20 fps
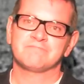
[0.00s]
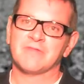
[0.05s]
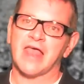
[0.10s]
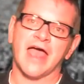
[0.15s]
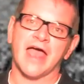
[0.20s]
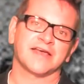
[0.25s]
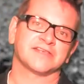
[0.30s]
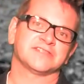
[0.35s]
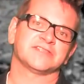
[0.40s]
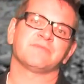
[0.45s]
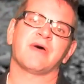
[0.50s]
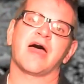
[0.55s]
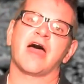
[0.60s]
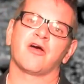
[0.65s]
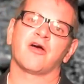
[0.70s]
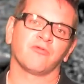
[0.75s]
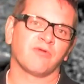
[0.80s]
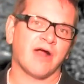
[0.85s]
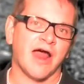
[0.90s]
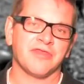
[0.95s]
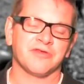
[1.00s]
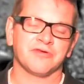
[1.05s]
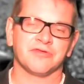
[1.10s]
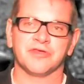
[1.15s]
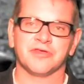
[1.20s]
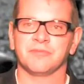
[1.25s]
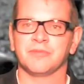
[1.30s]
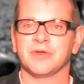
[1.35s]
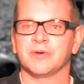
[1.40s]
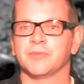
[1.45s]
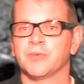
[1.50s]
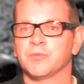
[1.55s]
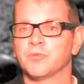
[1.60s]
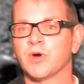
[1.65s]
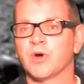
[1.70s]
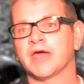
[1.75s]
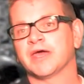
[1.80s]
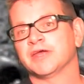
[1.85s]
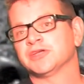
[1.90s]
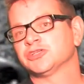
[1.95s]
X amount rather than minimum
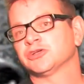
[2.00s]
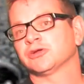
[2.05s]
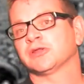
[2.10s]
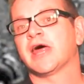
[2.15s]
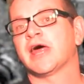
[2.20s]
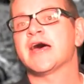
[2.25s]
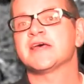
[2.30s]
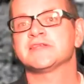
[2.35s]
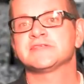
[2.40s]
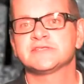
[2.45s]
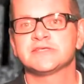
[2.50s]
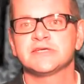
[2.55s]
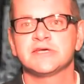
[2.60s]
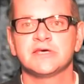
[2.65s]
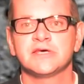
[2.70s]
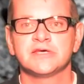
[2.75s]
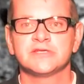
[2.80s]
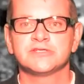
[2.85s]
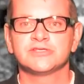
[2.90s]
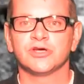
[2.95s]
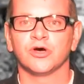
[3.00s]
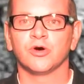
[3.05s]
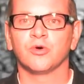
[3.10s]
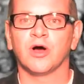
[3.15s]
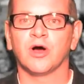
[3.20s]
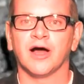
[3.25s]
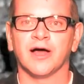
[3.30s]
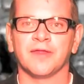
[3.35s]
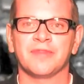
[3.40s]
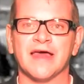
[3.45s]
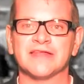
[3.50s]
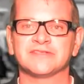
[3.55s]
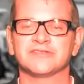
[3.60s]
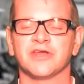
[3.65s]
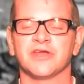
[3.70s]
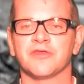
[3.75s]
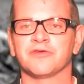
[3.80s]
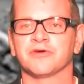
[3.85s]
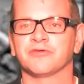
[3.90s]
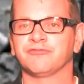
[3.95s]
wage or less. So that's
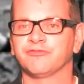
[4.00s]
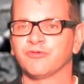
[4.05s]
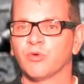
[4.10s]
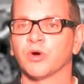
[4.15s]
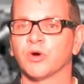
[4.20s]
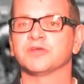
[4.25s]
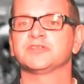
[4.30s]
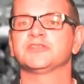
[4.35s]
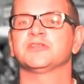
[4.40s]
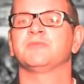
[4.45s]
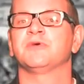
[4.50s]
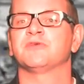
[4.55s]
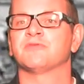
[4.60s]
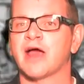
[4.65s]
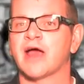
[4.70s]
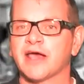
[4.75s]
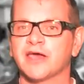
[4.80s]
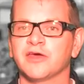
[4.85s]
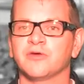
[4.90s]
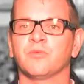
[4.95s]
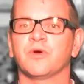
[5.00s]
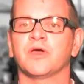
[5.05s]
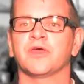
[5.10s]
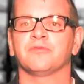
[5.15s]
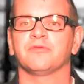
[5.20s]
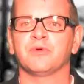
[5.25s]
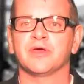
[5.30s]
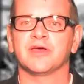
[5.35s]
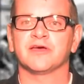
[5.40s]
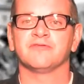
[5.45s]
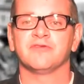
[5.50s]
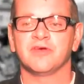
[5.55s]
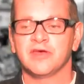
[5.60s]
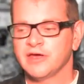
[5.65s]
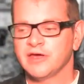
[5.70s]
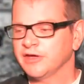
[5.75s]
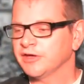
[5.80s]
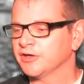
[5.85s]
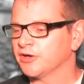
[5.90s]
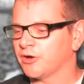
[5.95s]
another force to be reckoned with. We have,
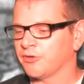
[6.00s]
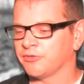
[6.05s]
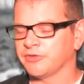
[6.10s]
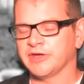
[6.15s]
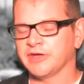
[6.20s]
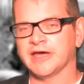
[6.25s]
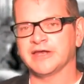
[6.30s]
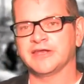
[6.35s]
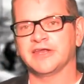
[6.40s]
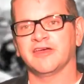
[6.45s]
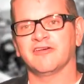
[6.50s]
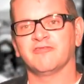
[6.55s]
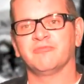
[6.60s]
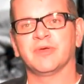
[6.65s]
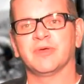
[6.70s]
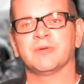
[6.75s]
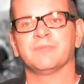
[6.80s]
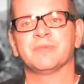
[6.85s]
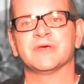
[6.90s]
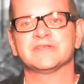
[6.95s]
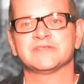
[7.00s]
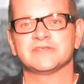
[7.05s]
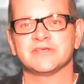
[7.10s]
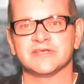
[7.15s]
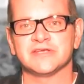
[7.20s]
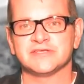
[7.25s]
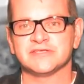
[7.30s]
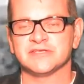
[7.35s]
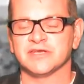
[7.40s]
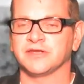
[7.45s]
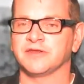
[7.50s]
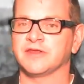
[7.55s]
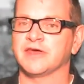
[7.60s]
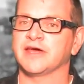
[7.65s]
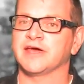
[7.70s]
the idea of big business and the